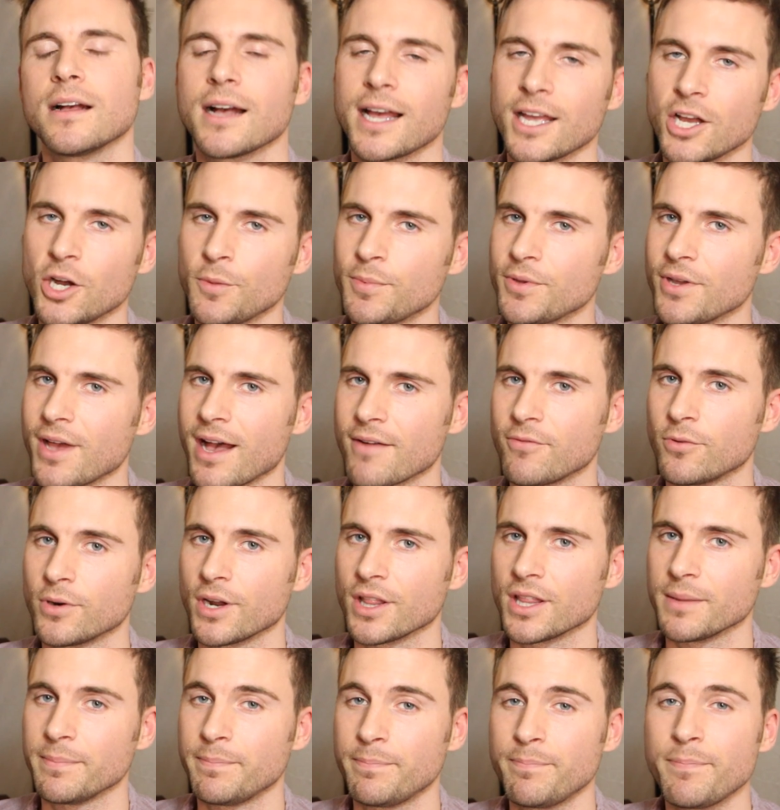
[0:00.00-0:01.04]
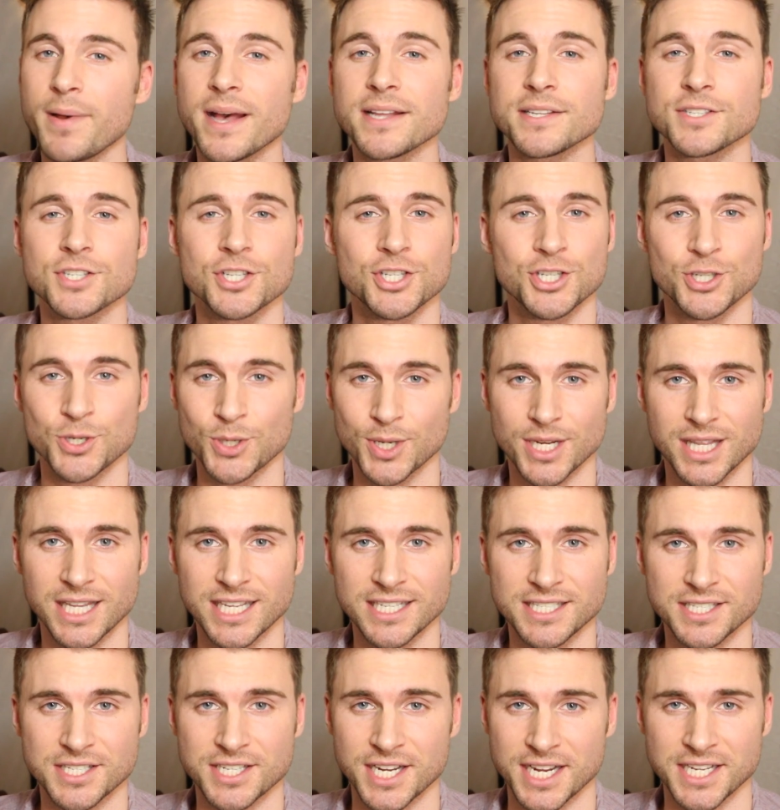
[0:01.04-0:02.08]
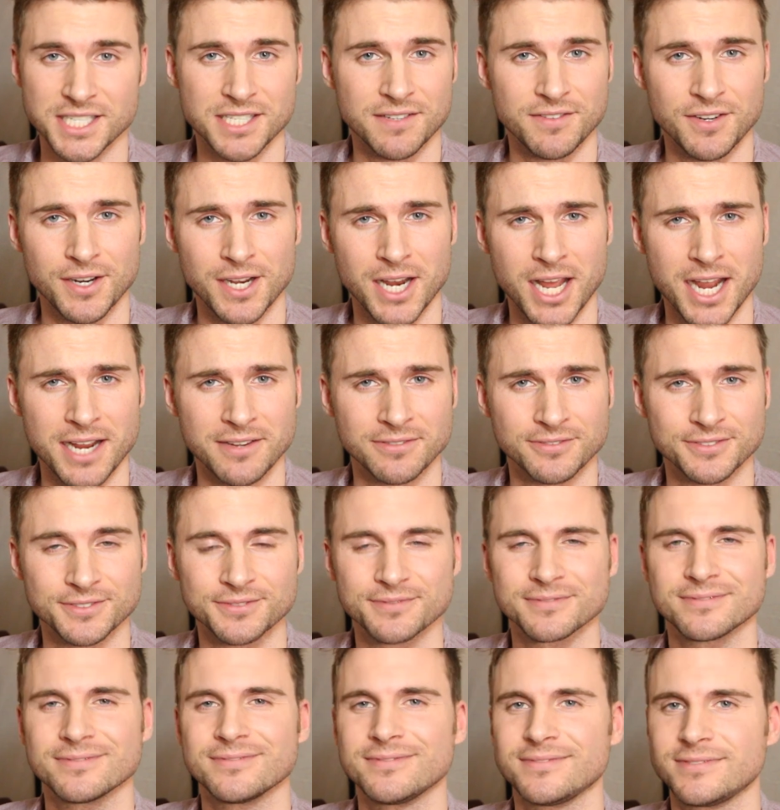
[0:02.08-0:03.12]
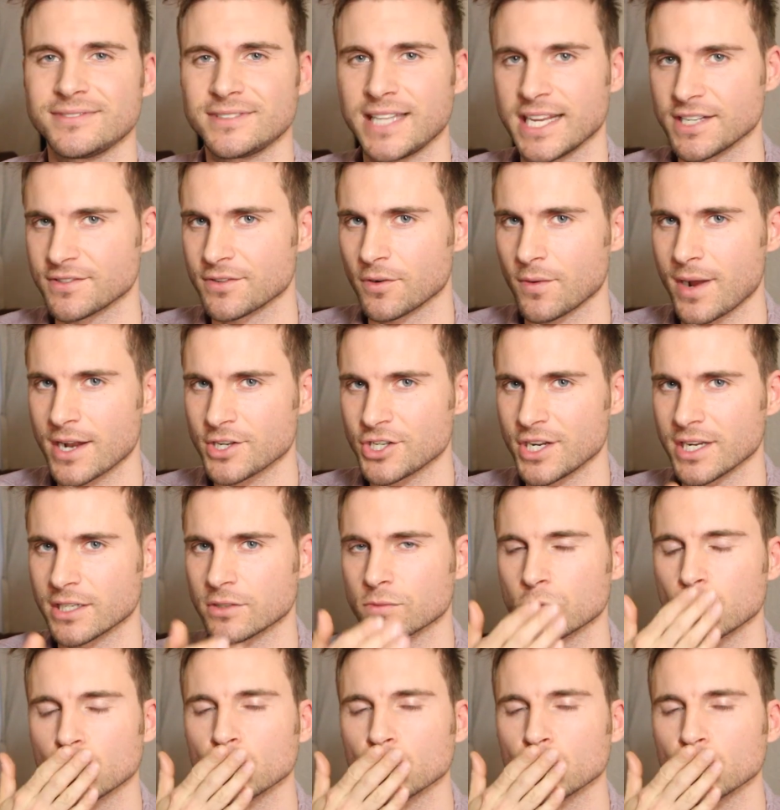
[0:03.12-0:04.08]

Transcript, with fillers: I hope you have one of the best should list days of your life. Thanks for watching.